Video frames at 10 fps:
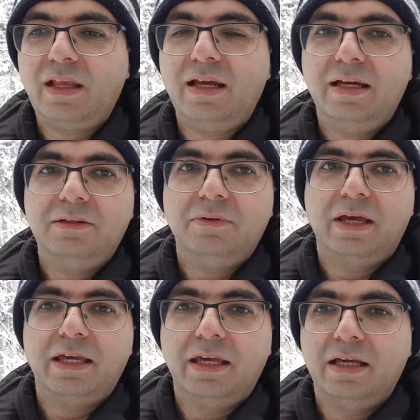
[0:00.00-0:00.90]

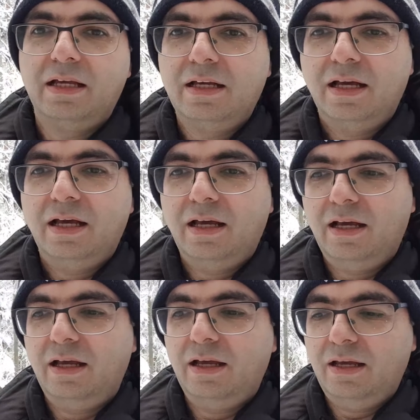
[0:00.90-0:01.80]
Anyway,
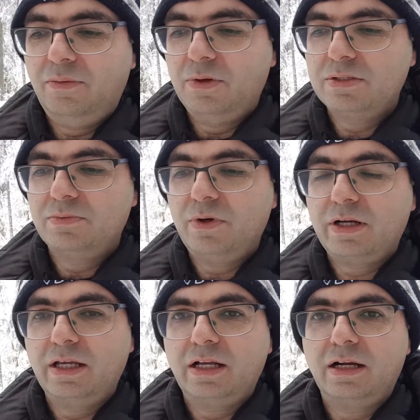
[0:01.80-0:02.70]
I was
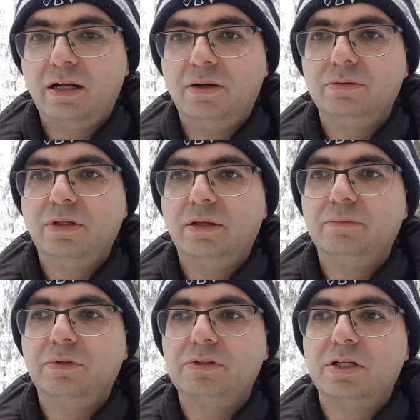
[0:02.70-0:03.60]
walking around
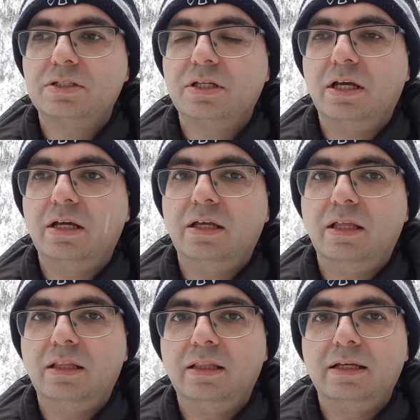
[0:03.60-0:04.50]
and just
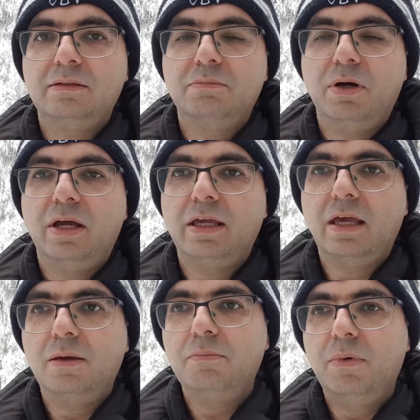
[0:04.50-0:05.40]
let my
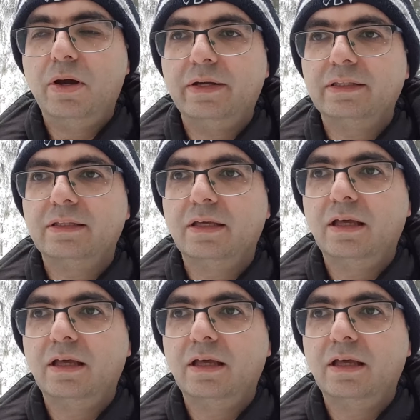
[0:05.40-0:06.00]
mind